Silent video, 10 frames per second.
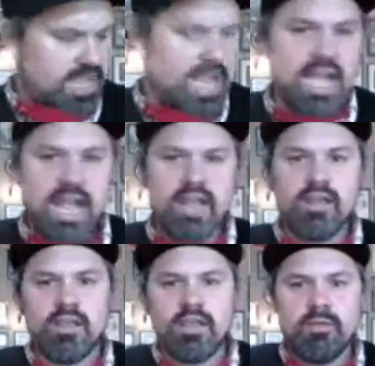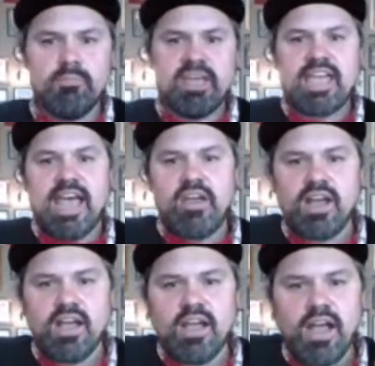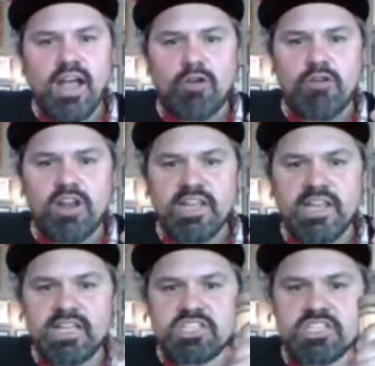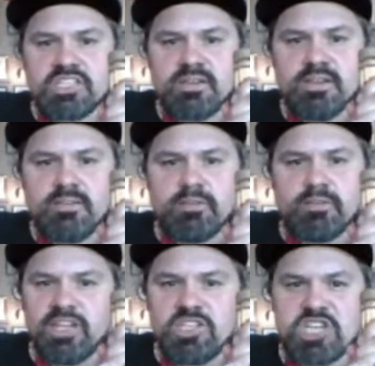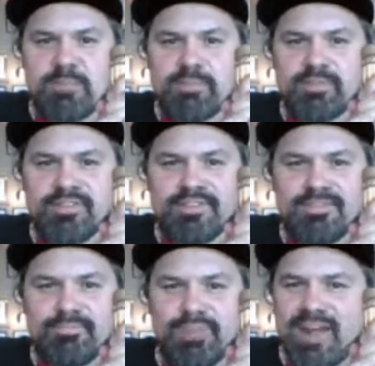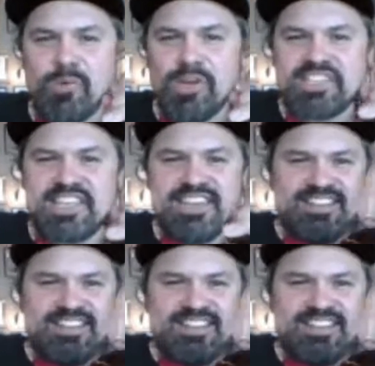And then pick out a really delicious, but really cheap brown whiskey,